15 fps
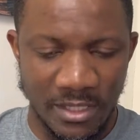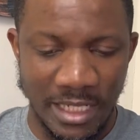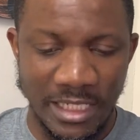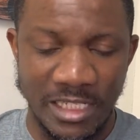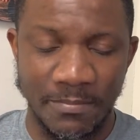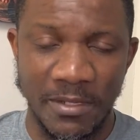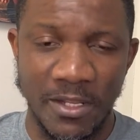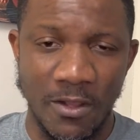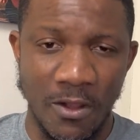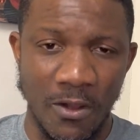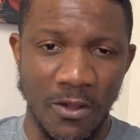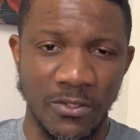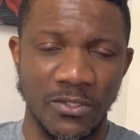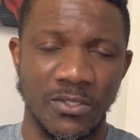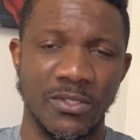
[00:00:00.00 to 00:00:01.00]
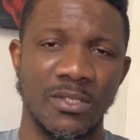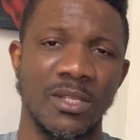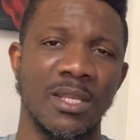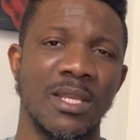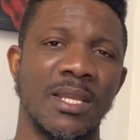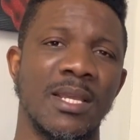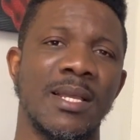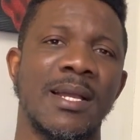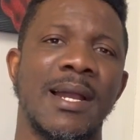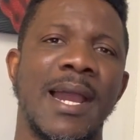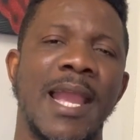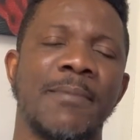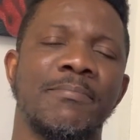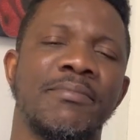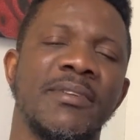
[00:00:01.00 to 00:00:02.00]
That is because
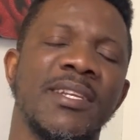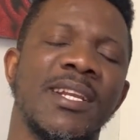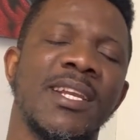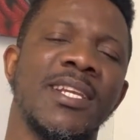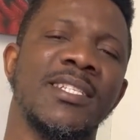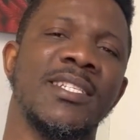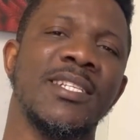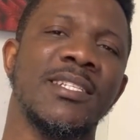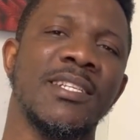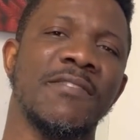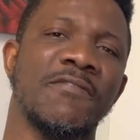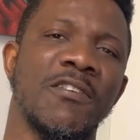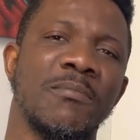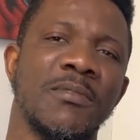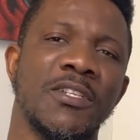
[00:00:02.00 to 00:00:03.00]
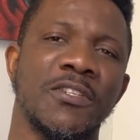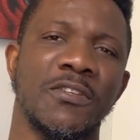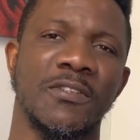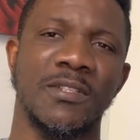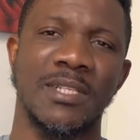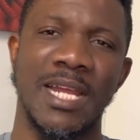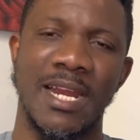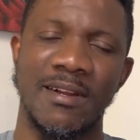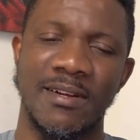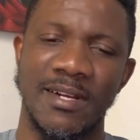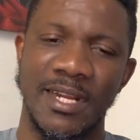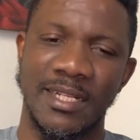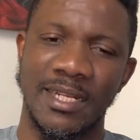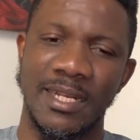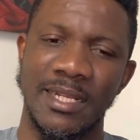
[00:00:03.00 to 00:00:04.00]
I bring legit information
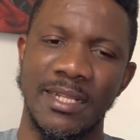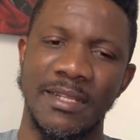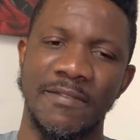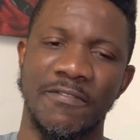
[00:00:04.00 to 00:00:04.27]
directly